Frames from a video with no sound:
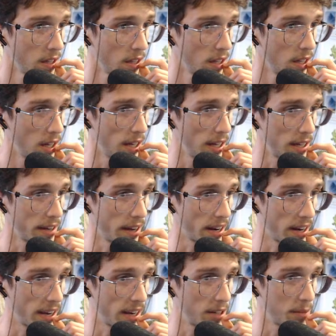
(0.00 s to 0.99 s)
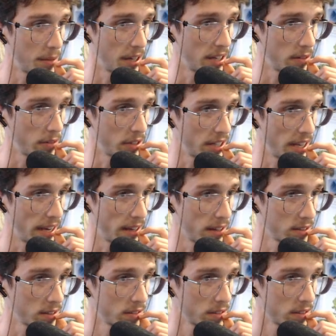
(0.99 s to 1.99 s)
not hired by anyone. Yeah,
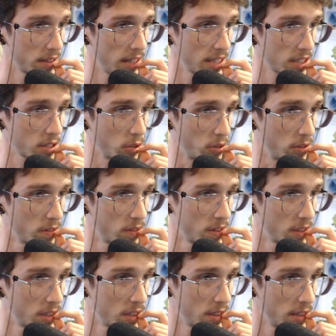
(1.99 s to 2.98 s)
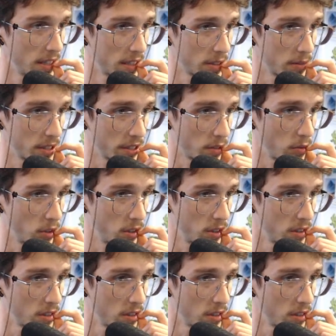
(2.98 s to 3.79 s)
that's cool. That's really cool.